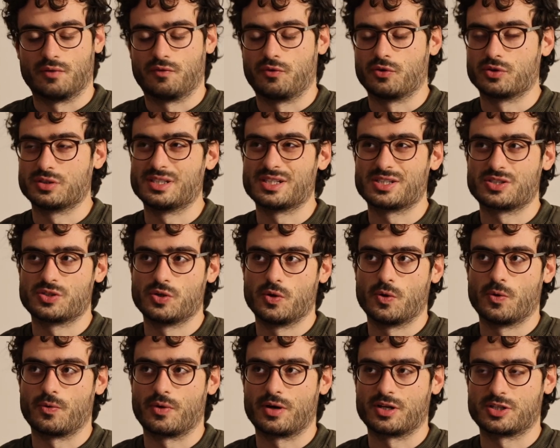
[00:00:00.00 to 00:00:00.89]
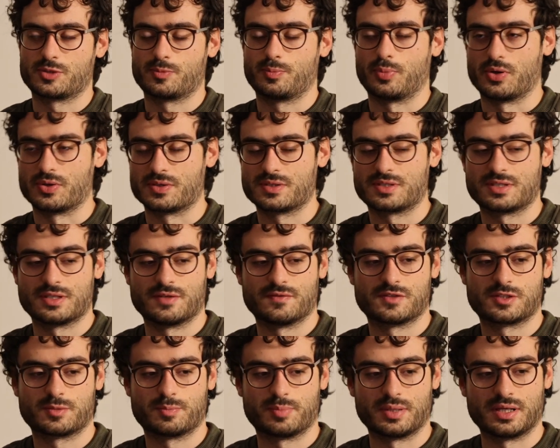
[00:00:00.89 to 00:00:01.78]
for the slow
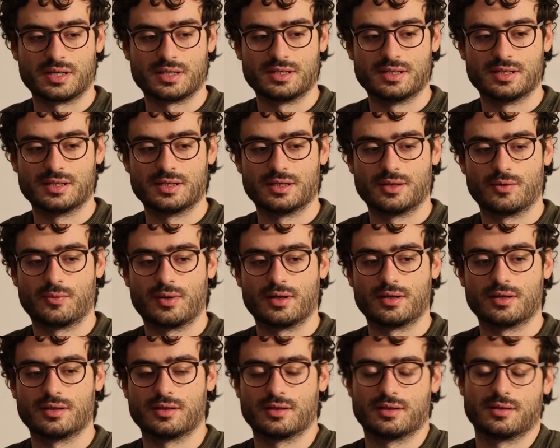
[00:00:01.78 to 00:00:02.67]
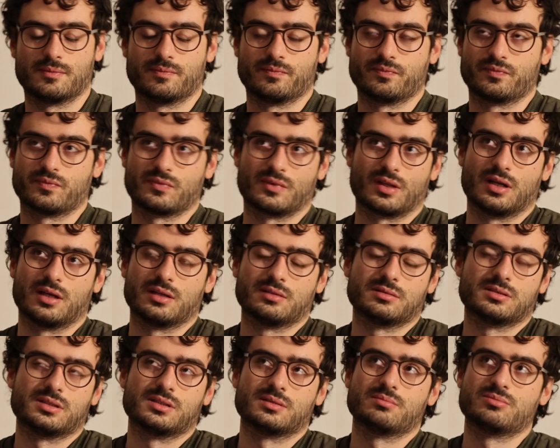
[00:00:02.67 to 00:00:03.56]
responsive speed and
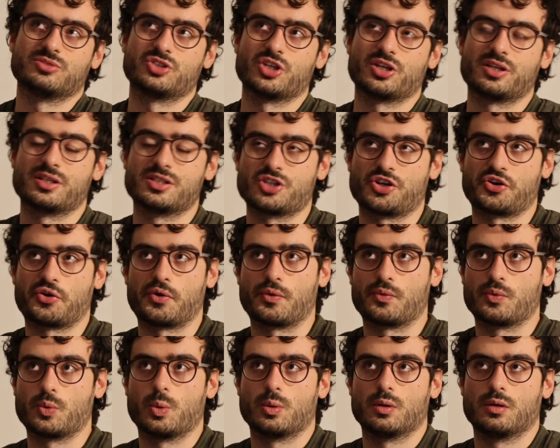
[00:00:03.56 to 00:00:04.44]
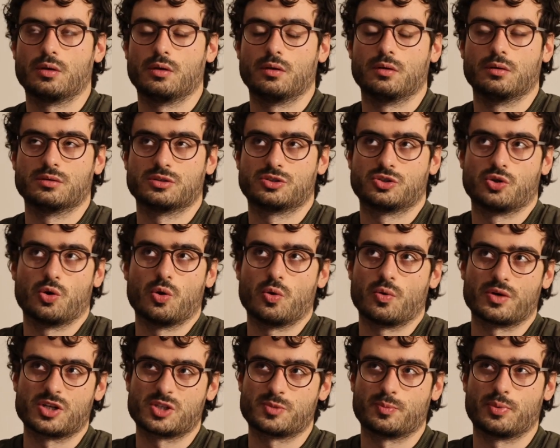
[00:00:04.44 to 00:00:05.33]
in general
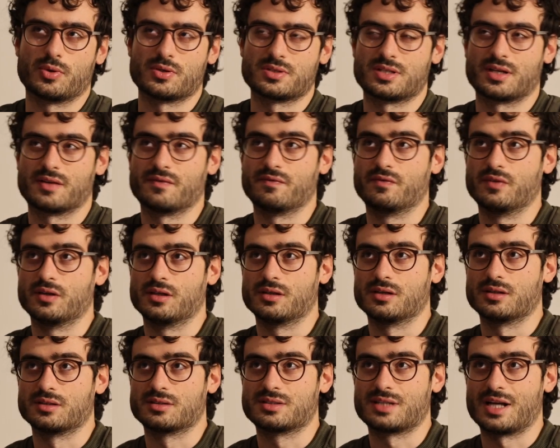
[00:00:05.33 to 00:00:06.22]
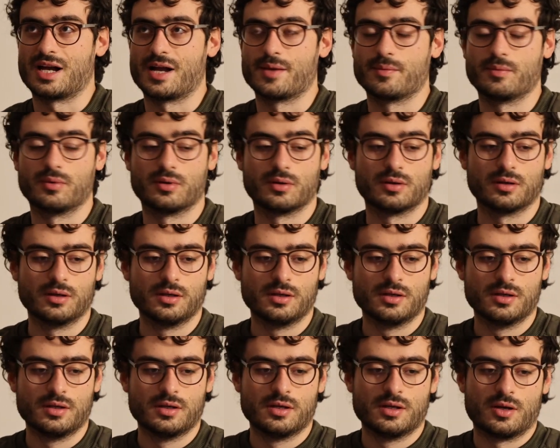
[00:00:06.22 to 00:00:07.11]
slow responsive time
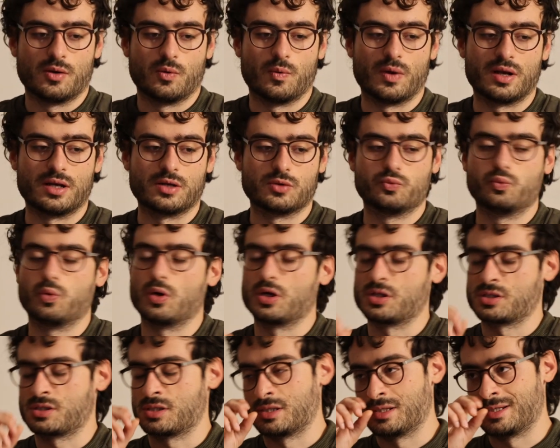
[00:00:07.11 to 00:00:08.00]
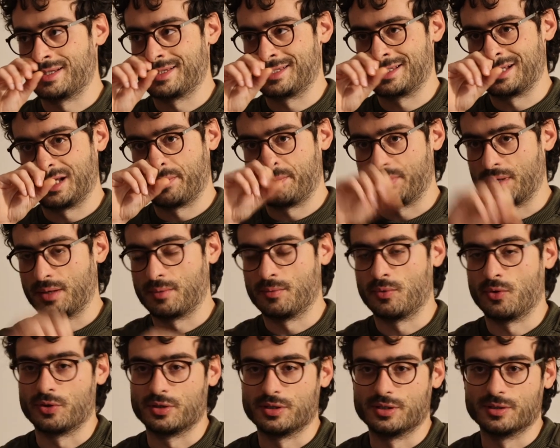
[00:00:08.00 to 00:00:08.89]
when it was in the sleeping
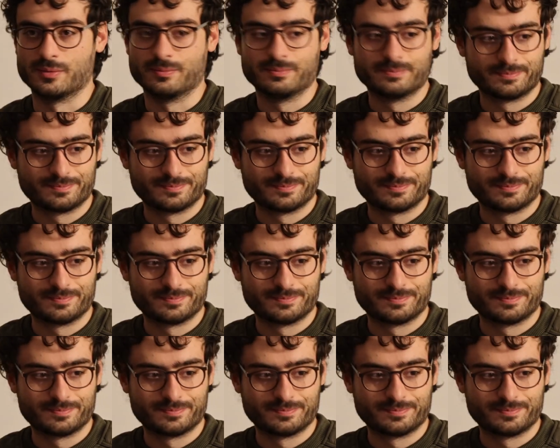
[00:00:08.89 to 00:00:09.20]
mode.